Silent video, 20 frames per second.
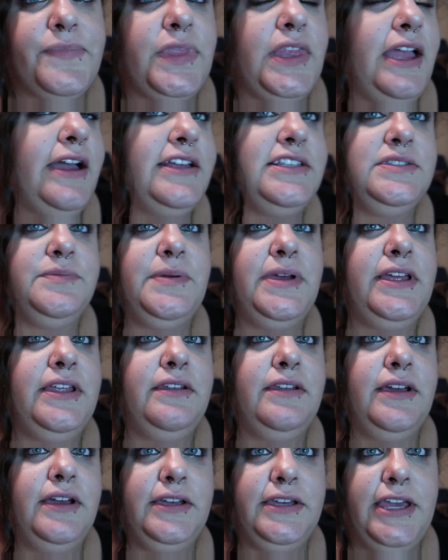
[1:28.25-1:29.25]
has
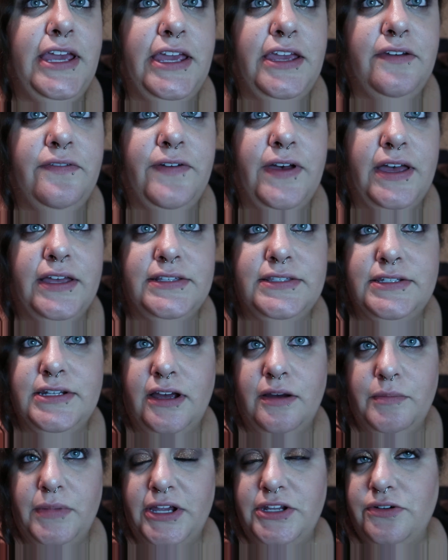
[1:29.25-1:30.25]
been a cake fest.
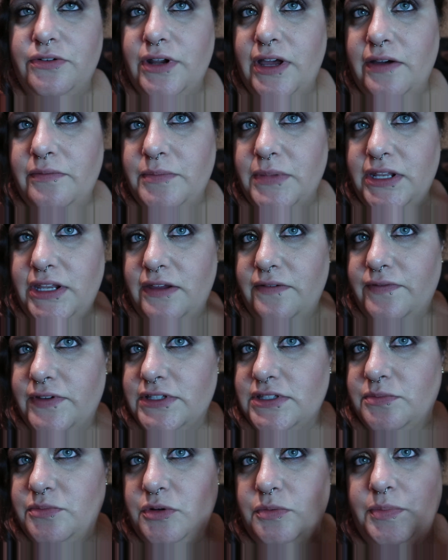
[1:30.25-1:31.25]
I don't have many
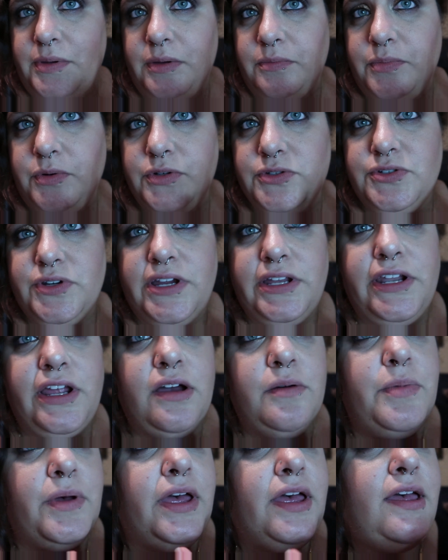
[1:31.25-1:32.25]
visible pimples right
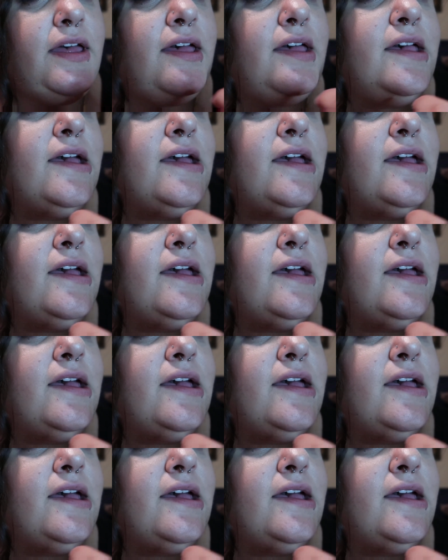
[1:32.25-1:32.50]
now, but